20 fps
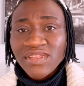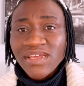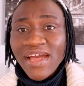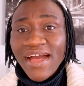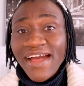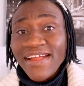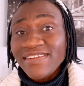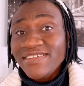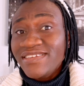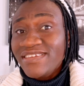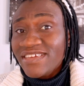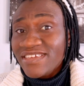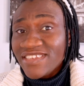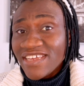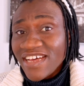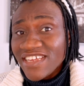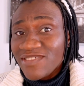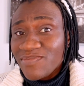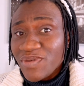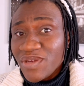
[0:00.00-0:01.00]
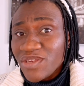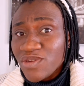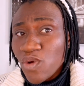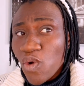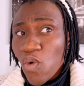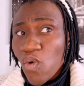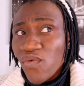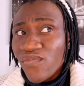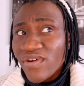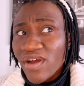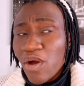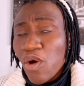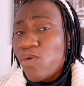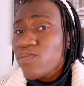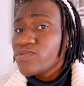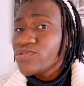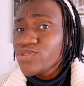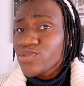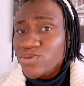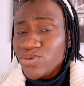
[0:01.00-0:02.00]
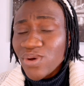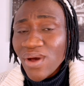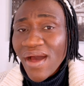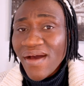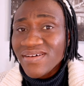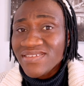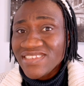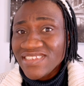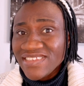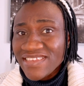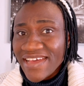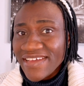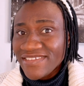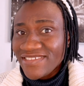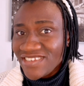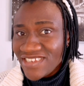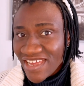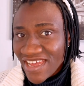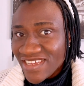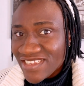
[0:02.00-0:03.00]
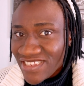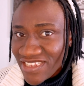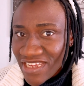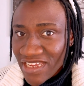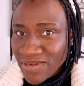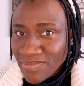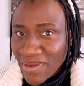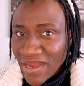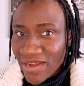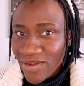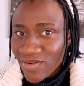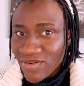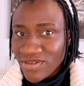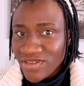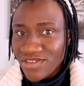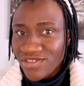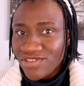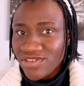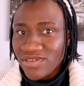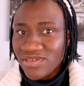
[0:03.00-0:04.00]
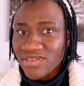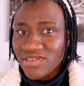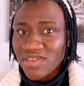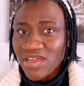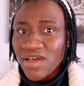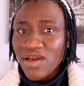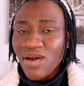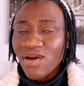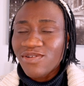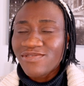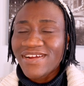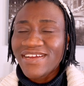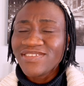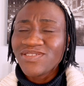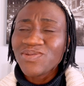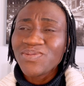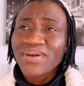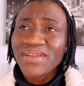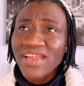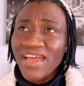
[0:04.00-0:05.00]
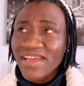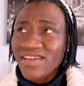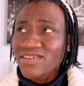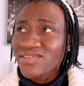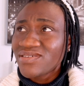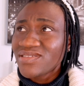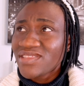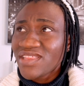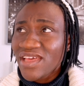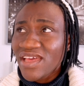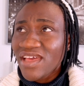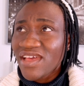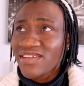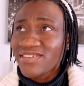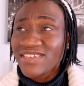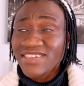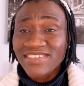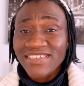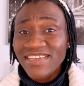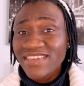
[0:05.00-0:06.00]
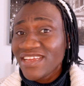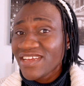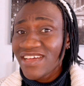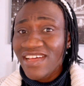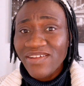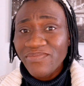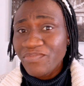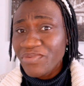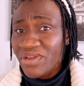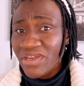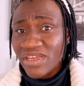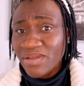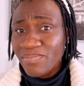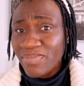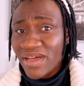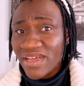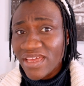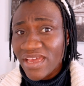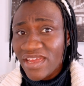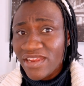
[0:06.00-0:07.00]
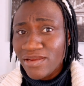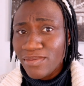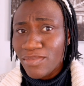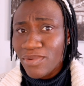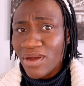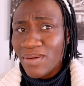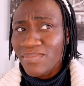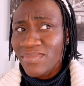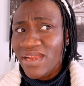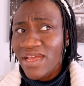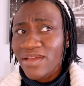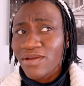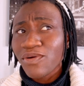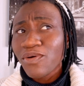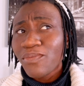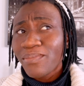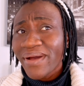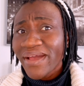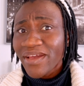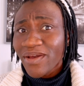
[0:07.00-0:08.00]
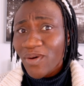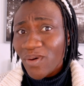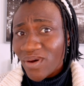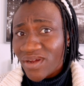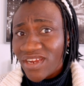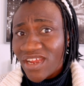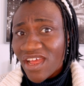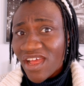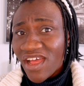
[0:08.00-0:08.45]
and this has been over almost two hours since i checked in my luggages all right so when i got there they said they can't bring it back anymore i'm like oh my god